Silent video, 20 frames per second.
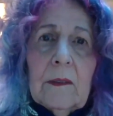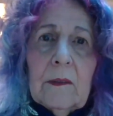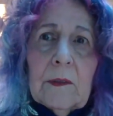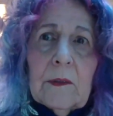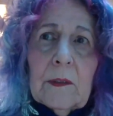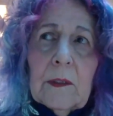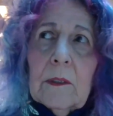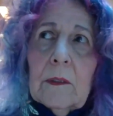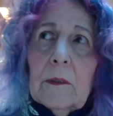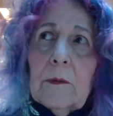
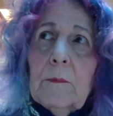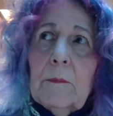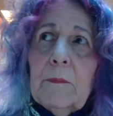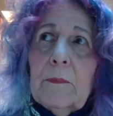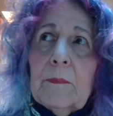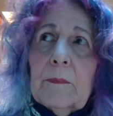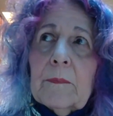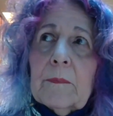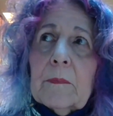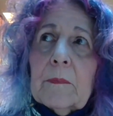as,
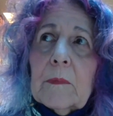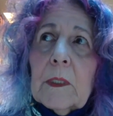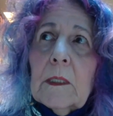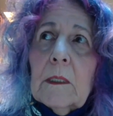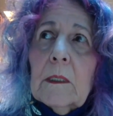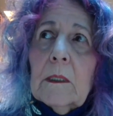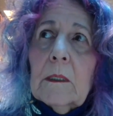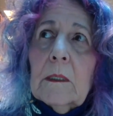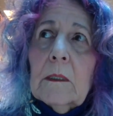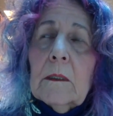
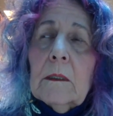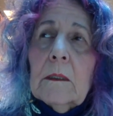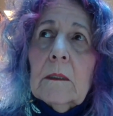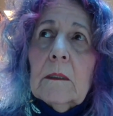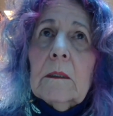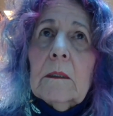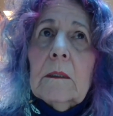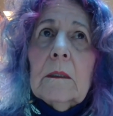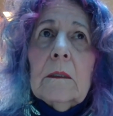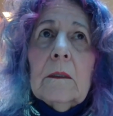
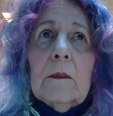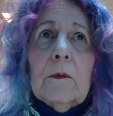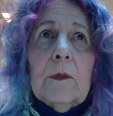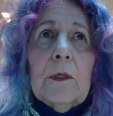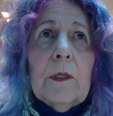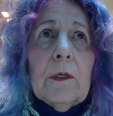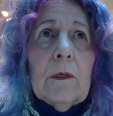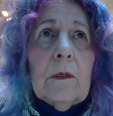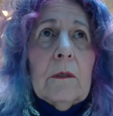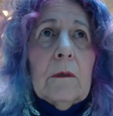oh
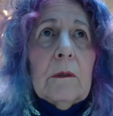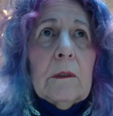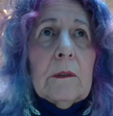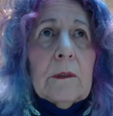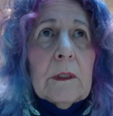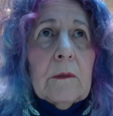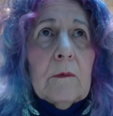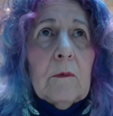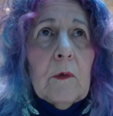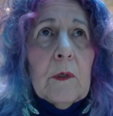dear,
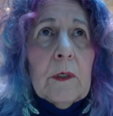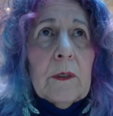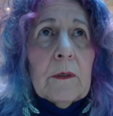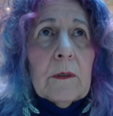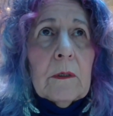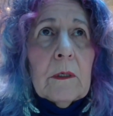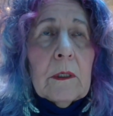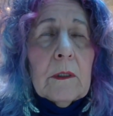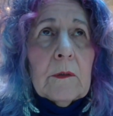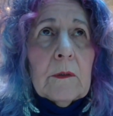see,
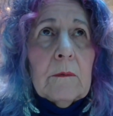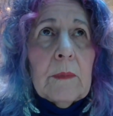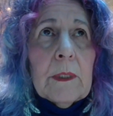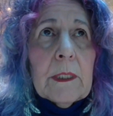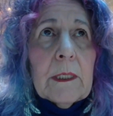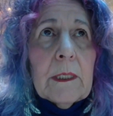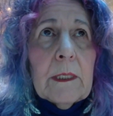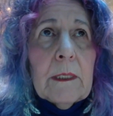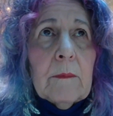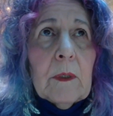one
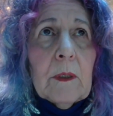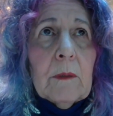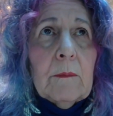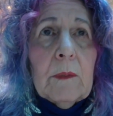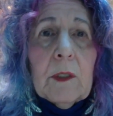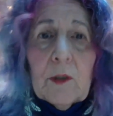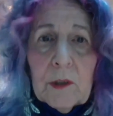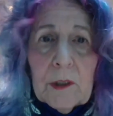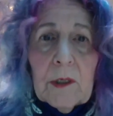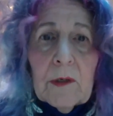cousin became
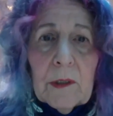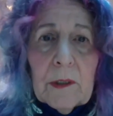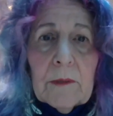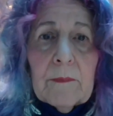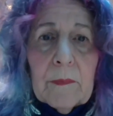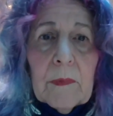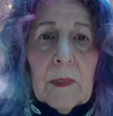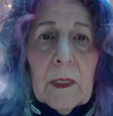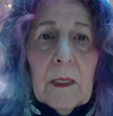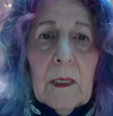a
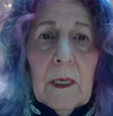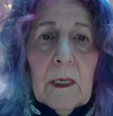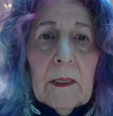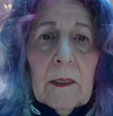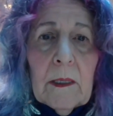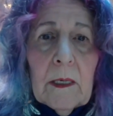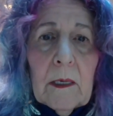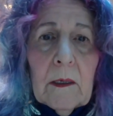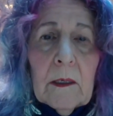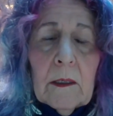missionary.
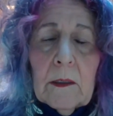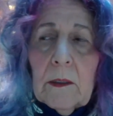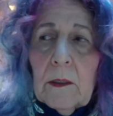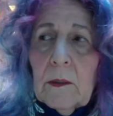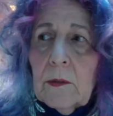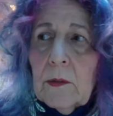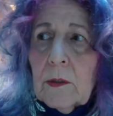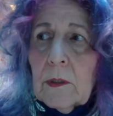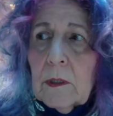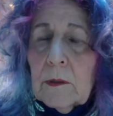
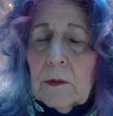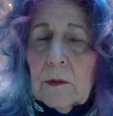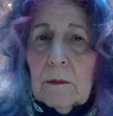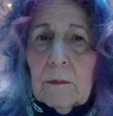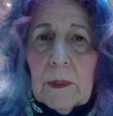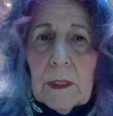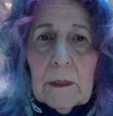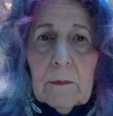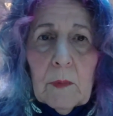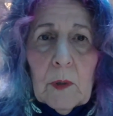Another
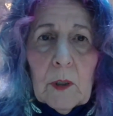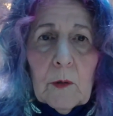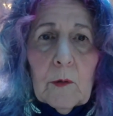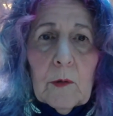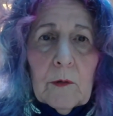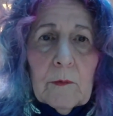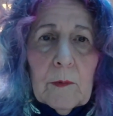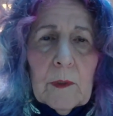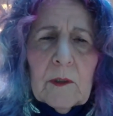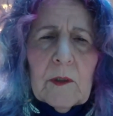cousin,
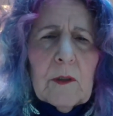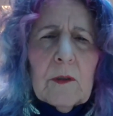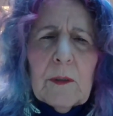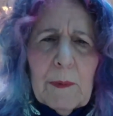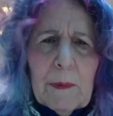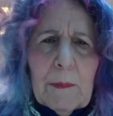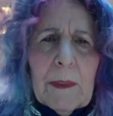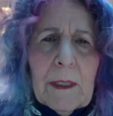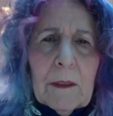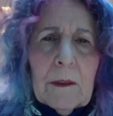
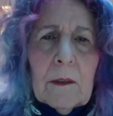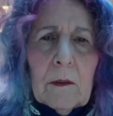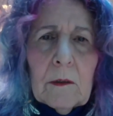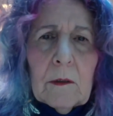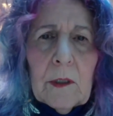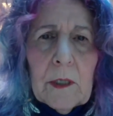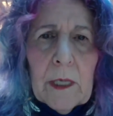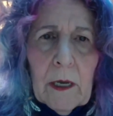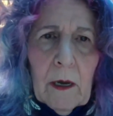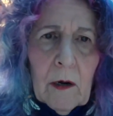my
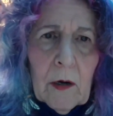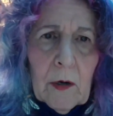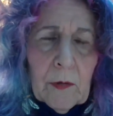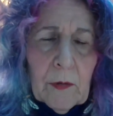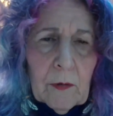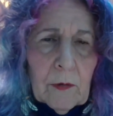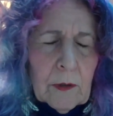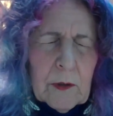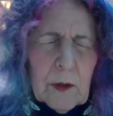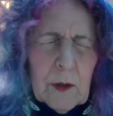Uncle
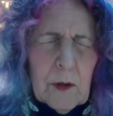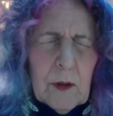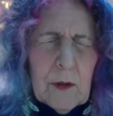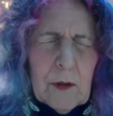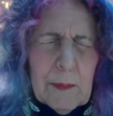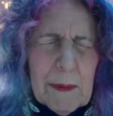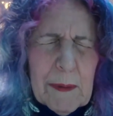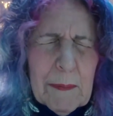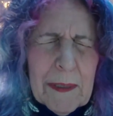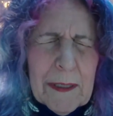Arthur,
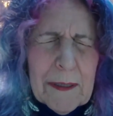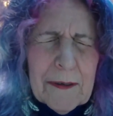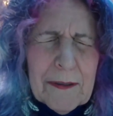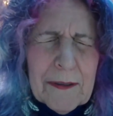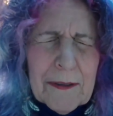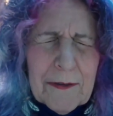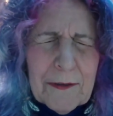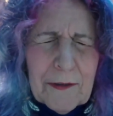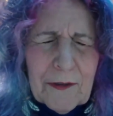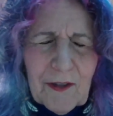
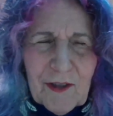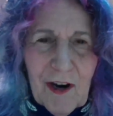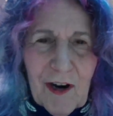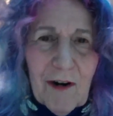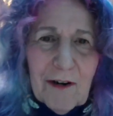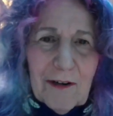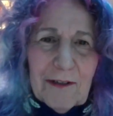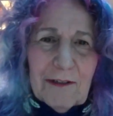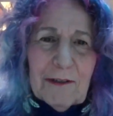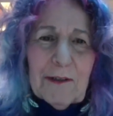my Uncle
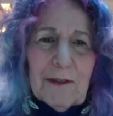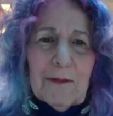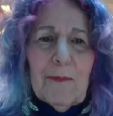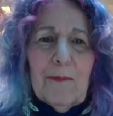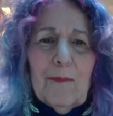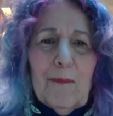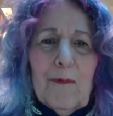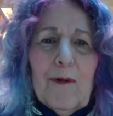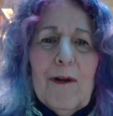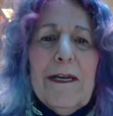
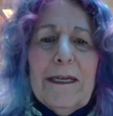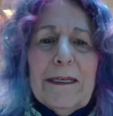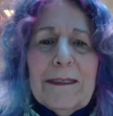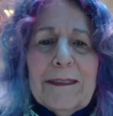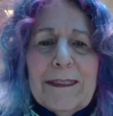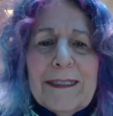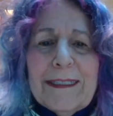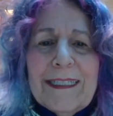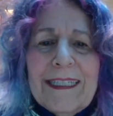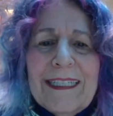Charles
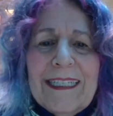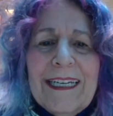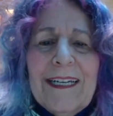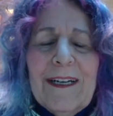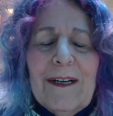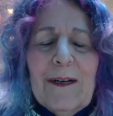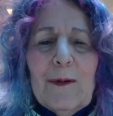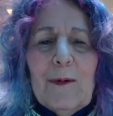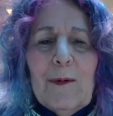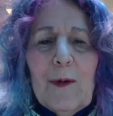Briggs
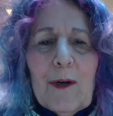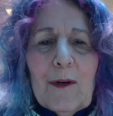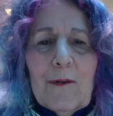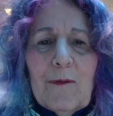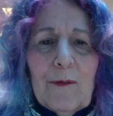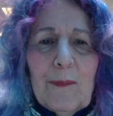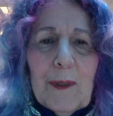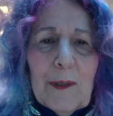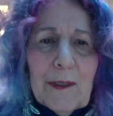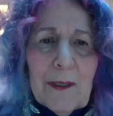
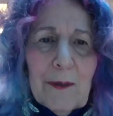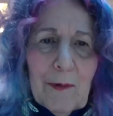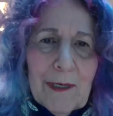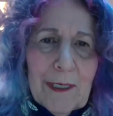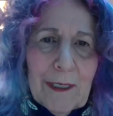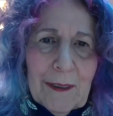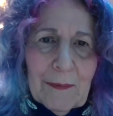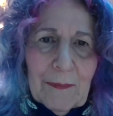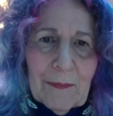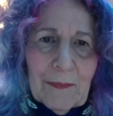worked for Billy
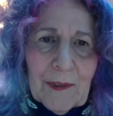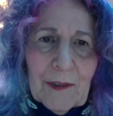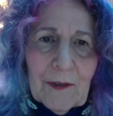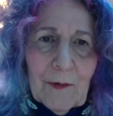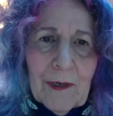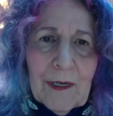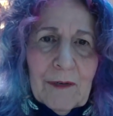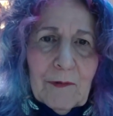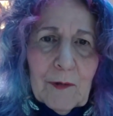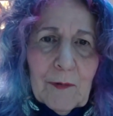Graham,
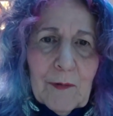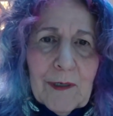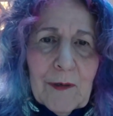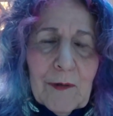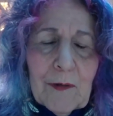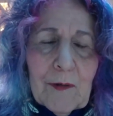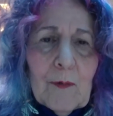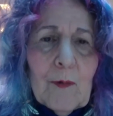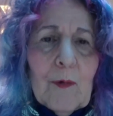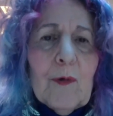traveled
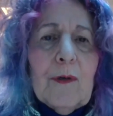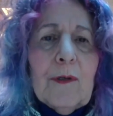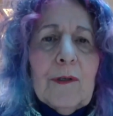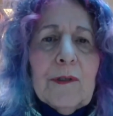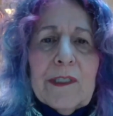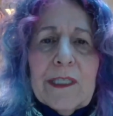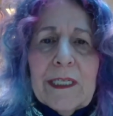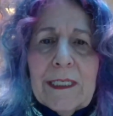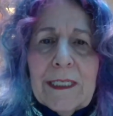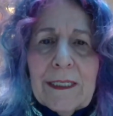around the
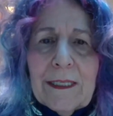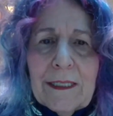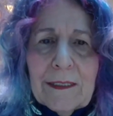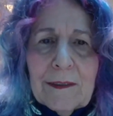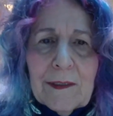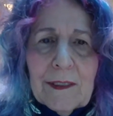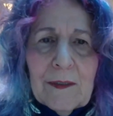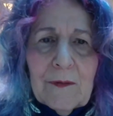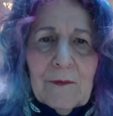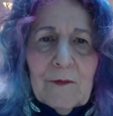world
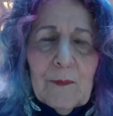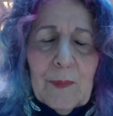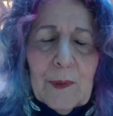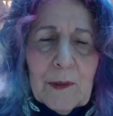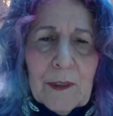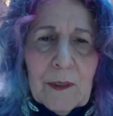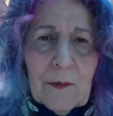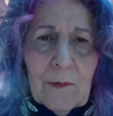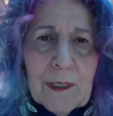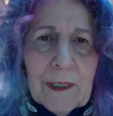setting things up
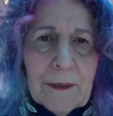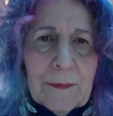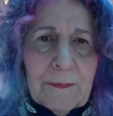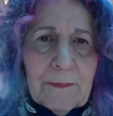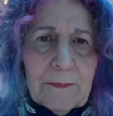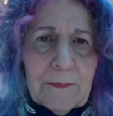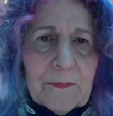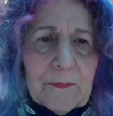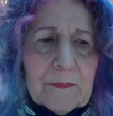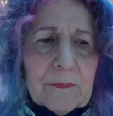for Billy
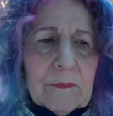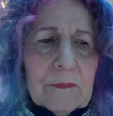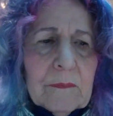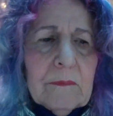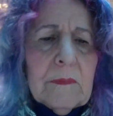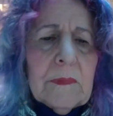Graham.